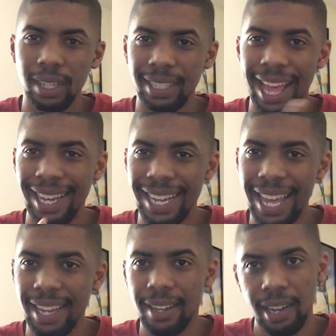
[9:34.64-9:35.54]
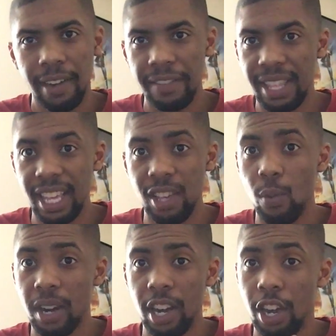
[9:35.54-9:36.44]
that date and everything?" He
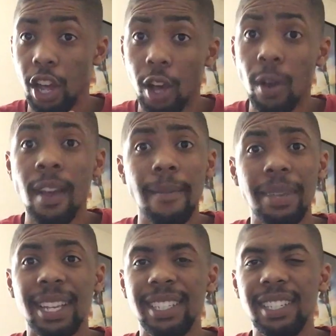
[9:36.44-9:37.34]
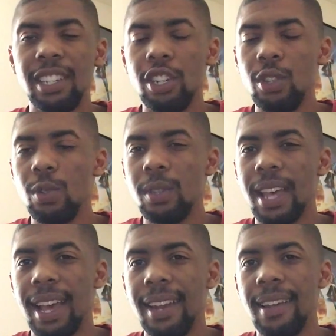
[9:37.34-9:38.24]
wanted to know because he knew
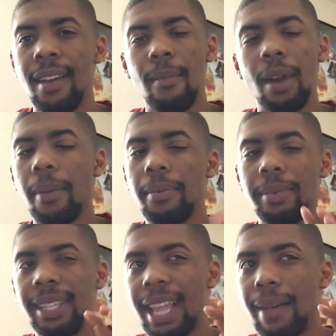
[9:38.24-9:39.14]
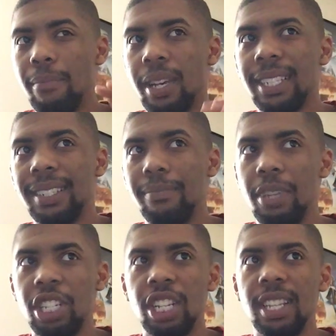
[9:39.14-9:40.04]
that probably in that book
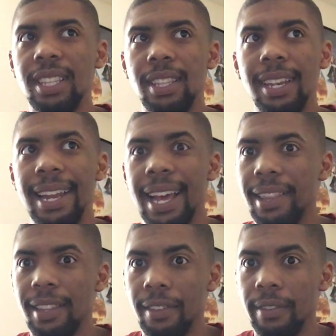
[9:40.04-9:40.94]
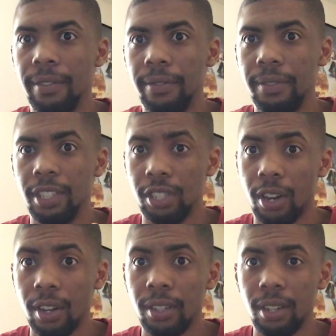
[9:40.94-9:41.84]
mentioned the death of the
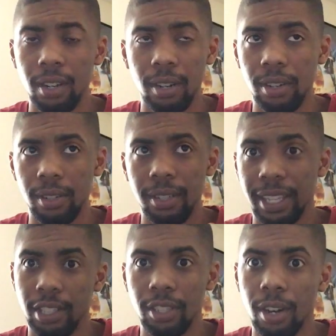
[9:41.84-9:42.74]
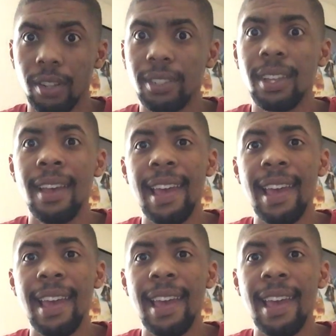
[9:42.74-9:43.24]
Starks,